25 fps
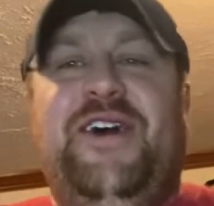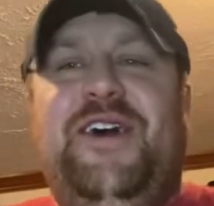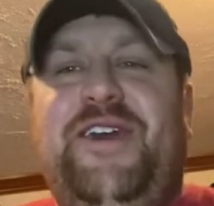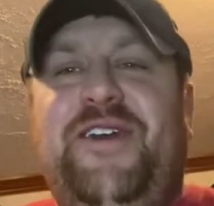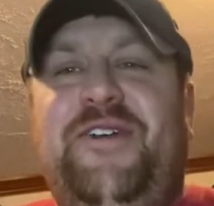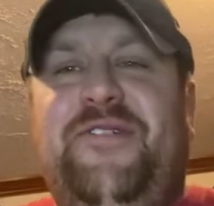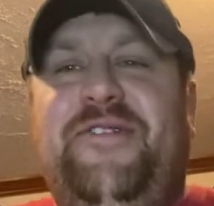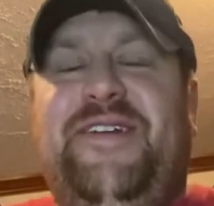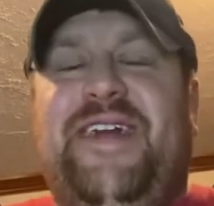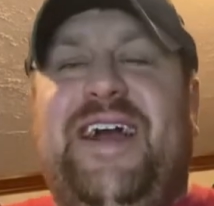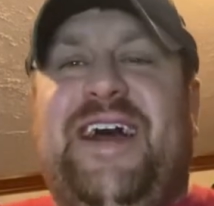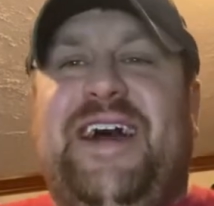
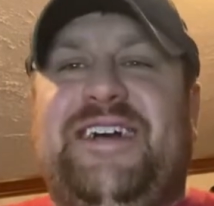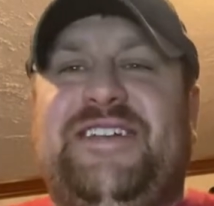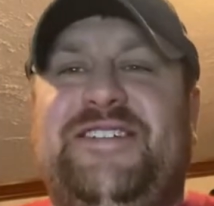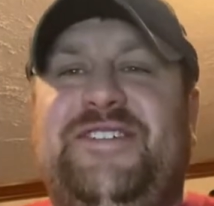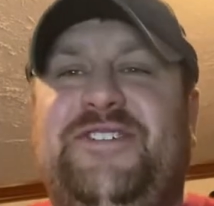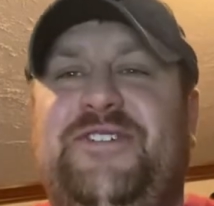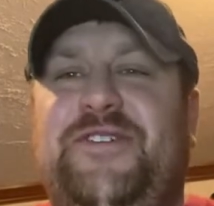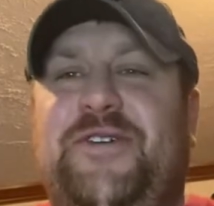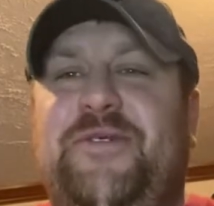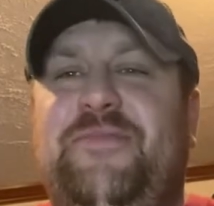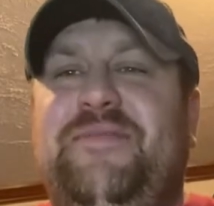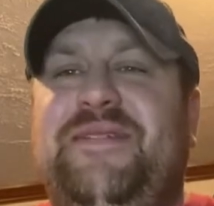You guys
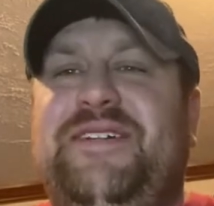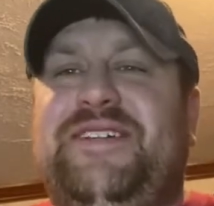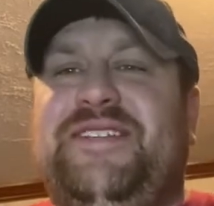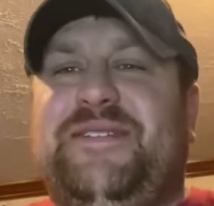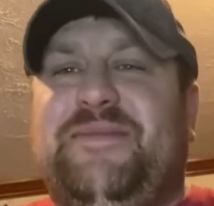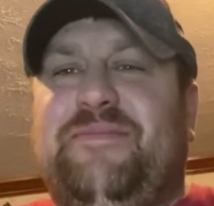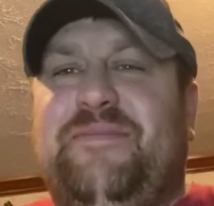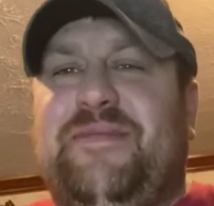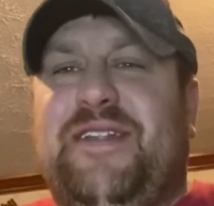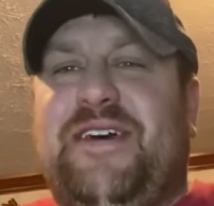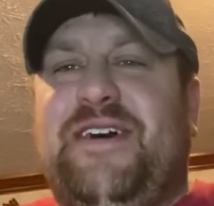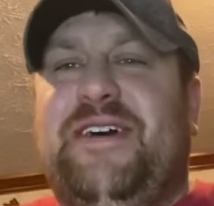showed me
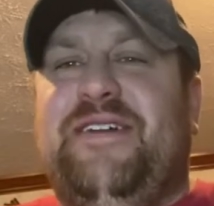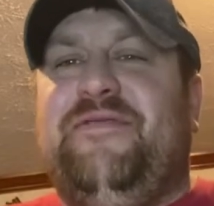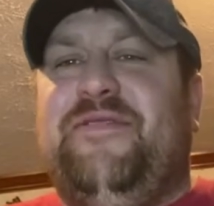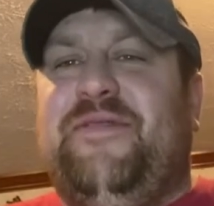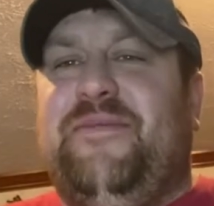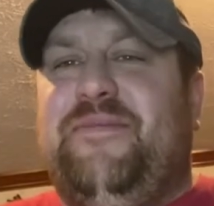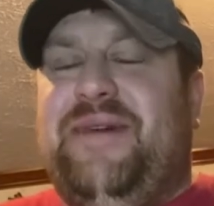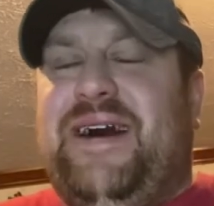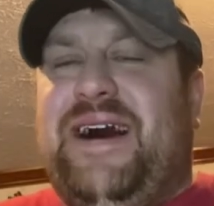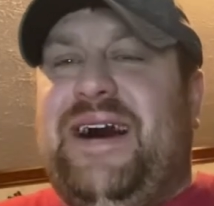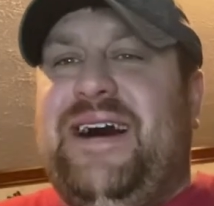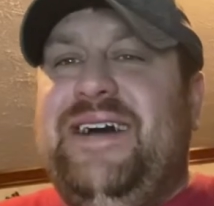some love
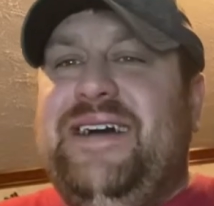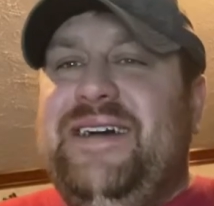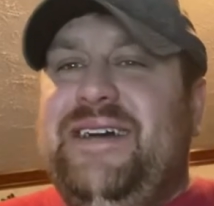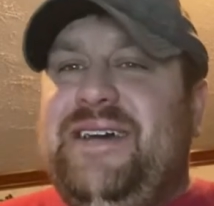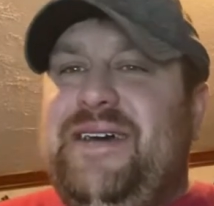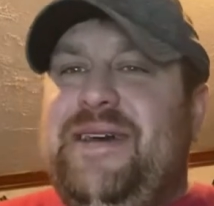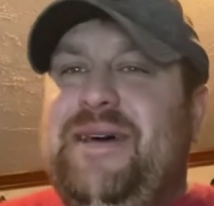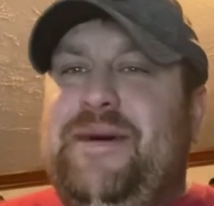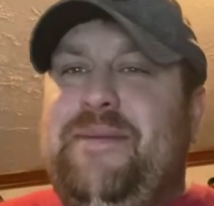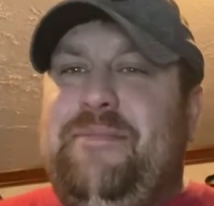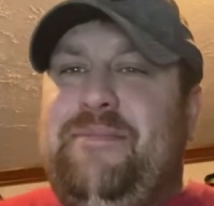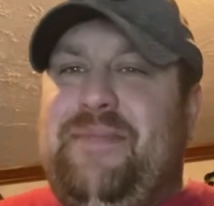on
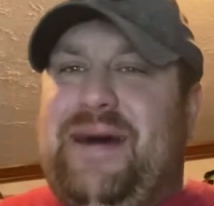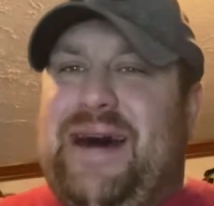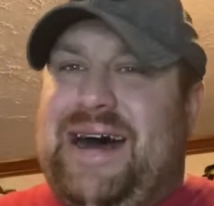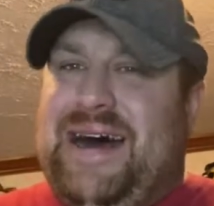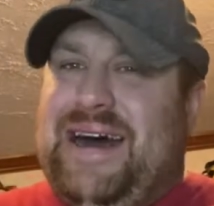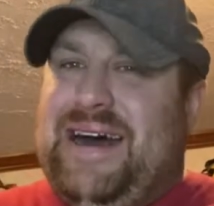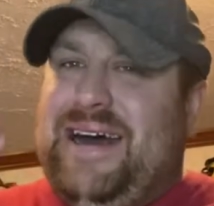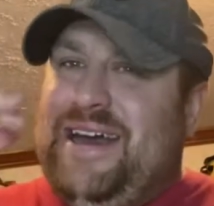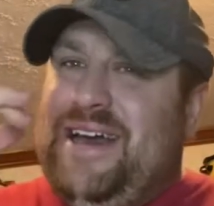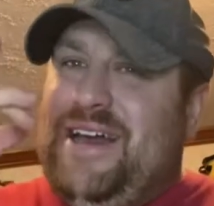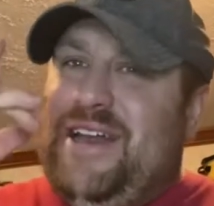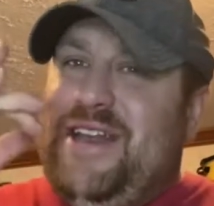my
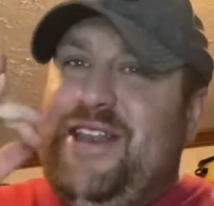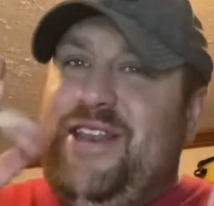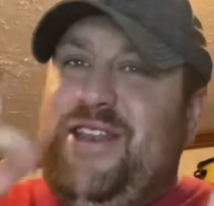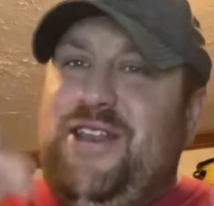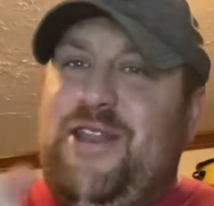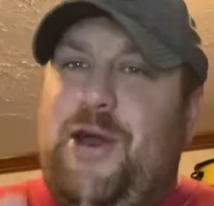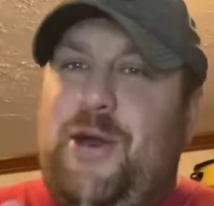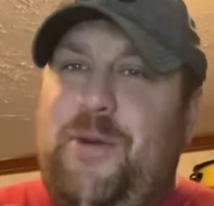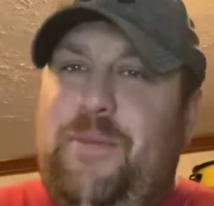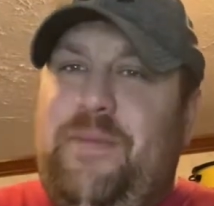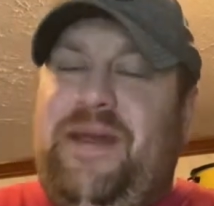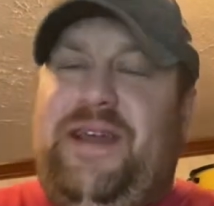
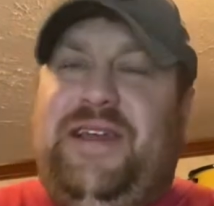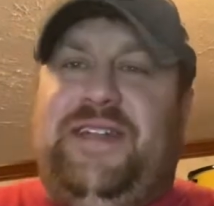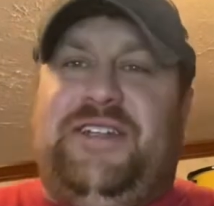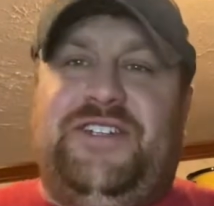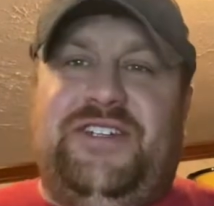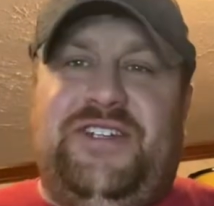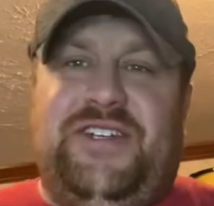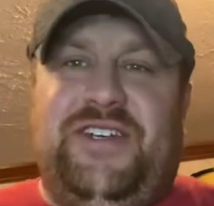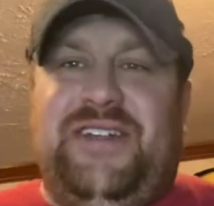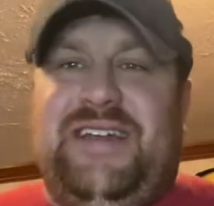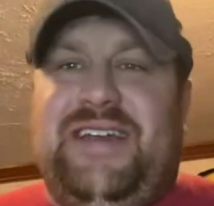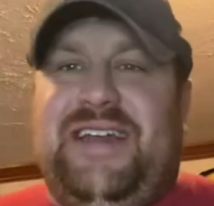no bean
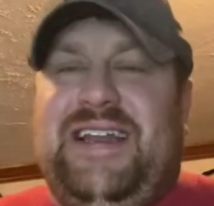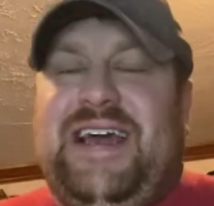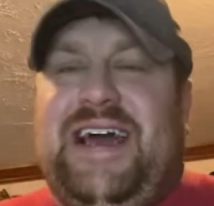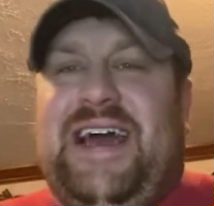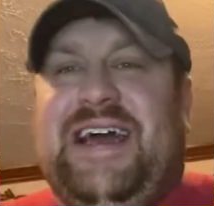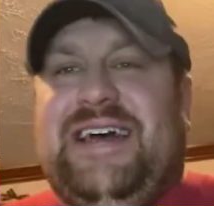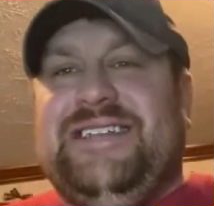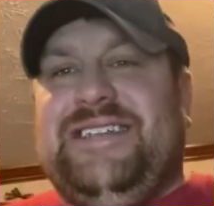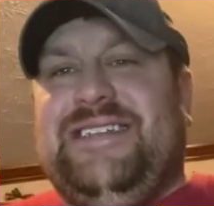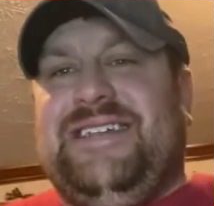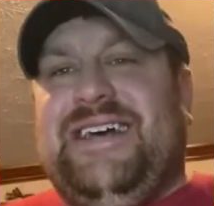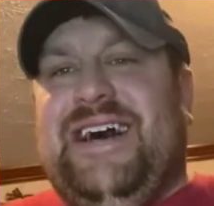chili
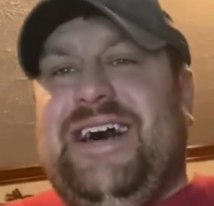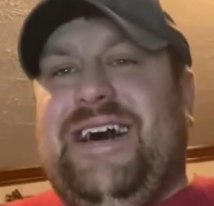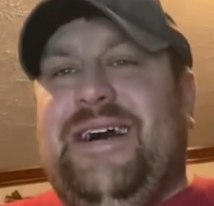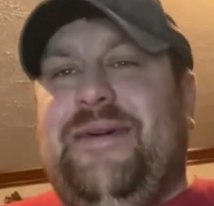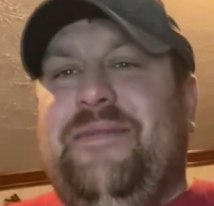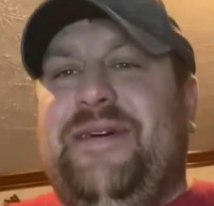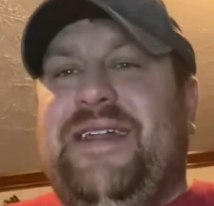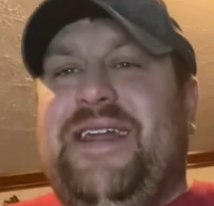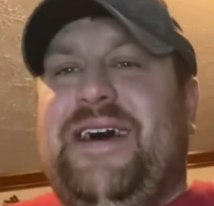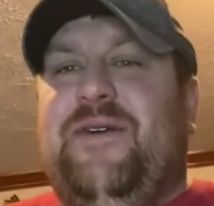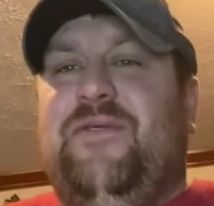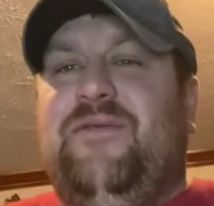last time,
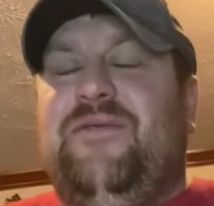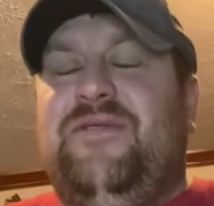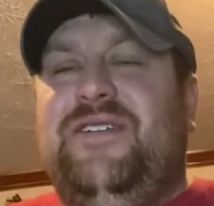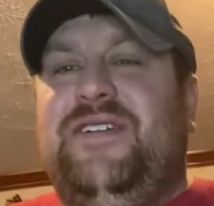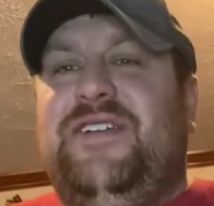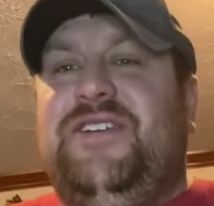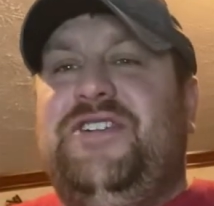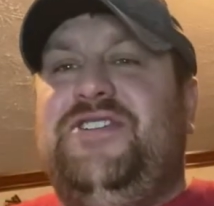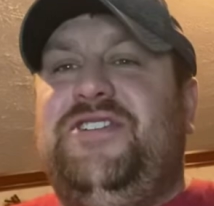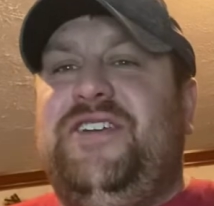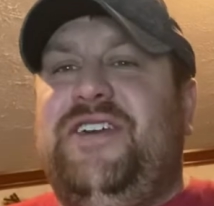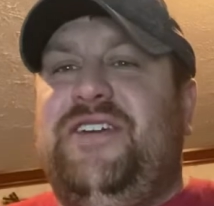and I wanted to
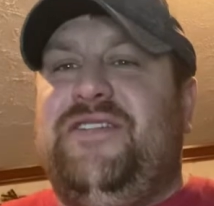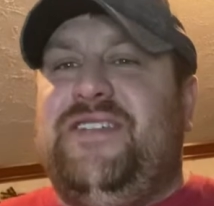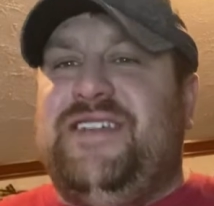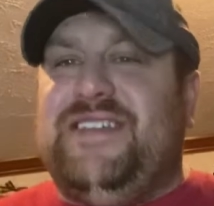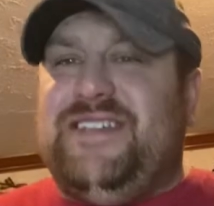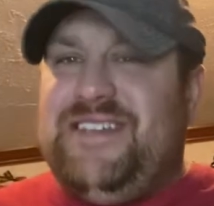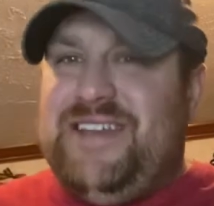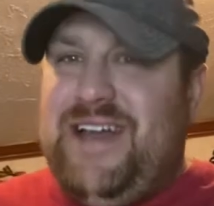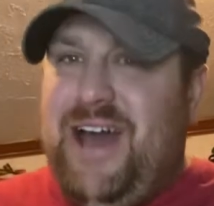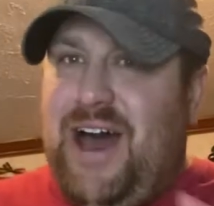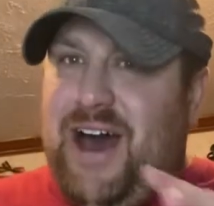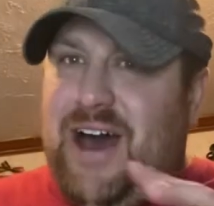share
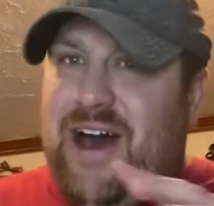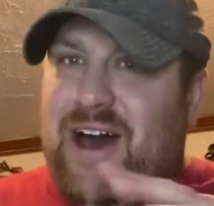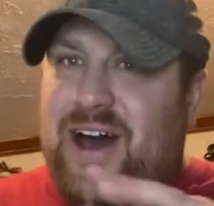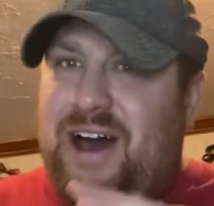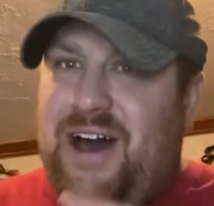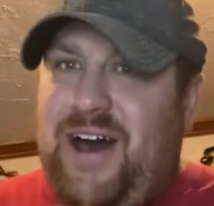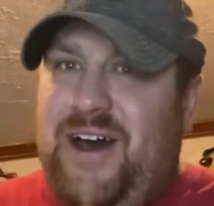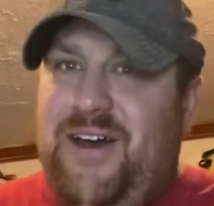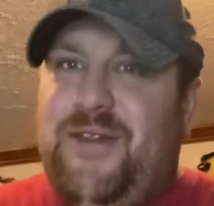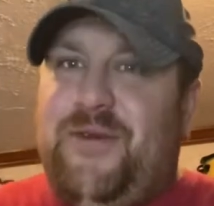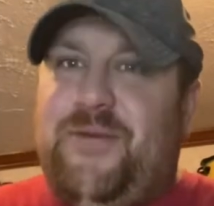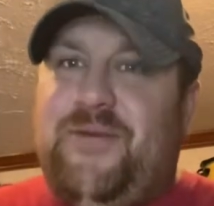this
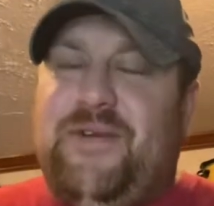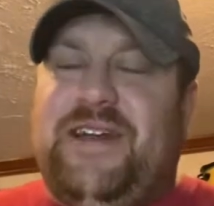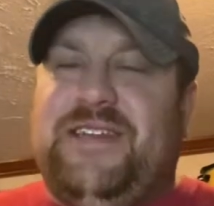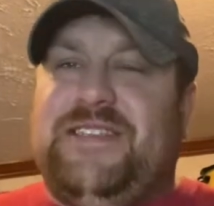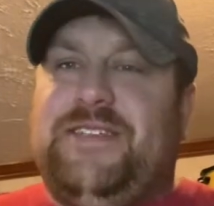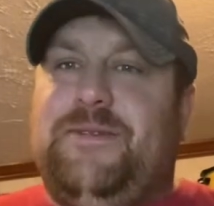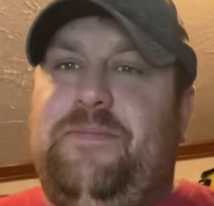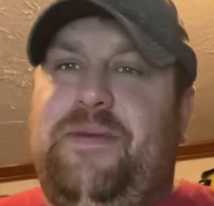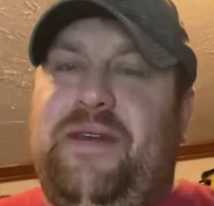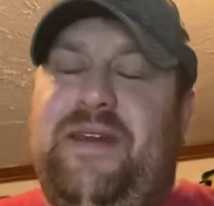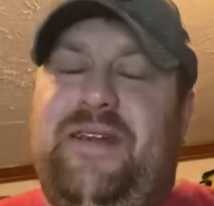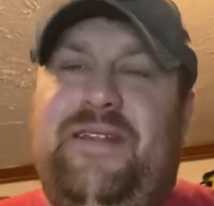other
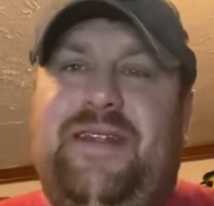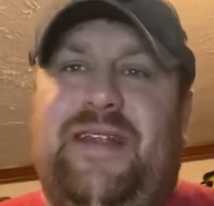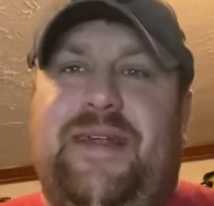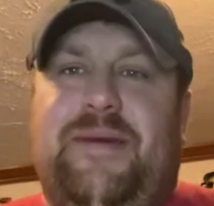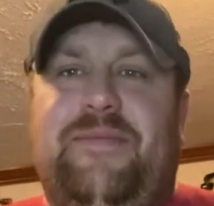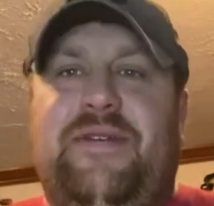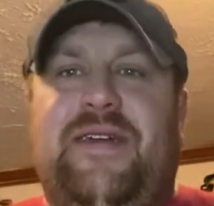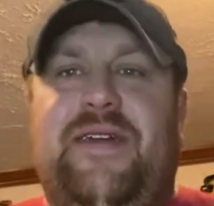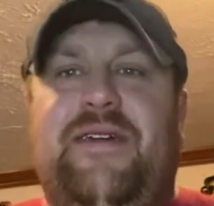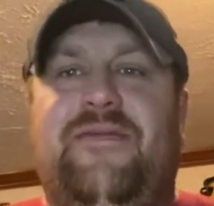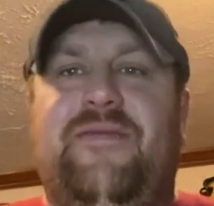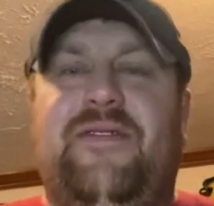recipe that I'm
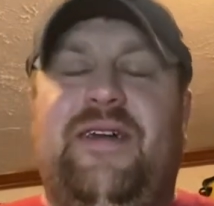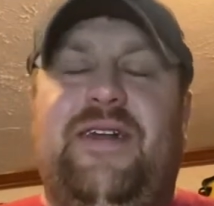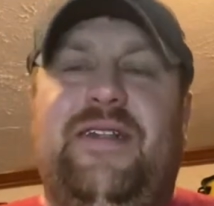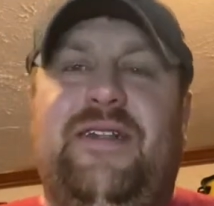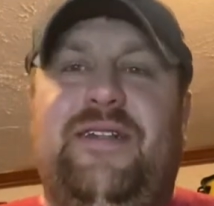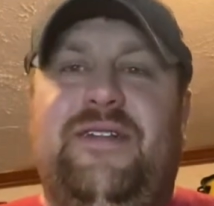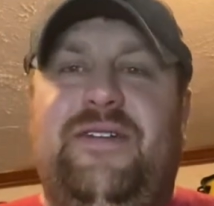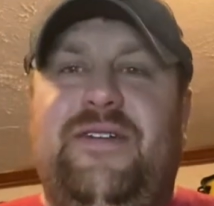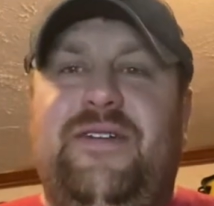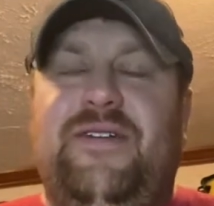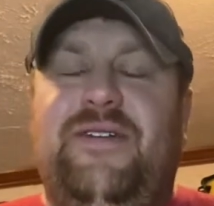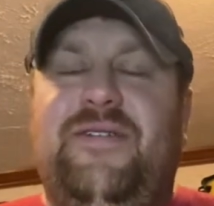getting ready
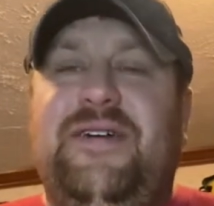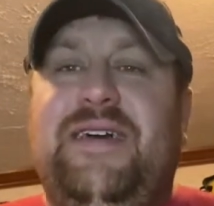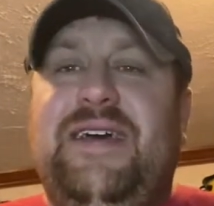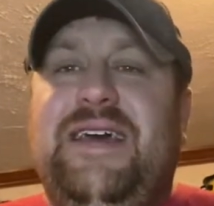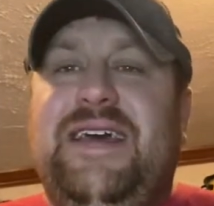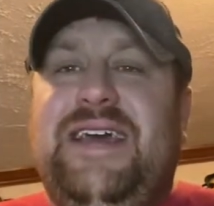to do.